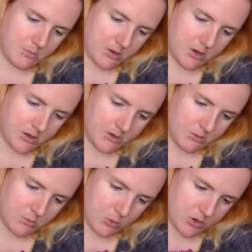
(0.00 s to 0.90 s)

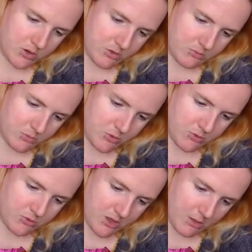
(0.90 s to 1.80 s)
cutting board to
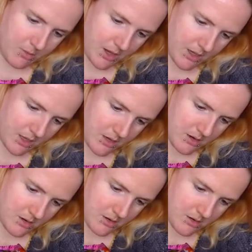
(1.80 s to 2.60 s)
push that back in.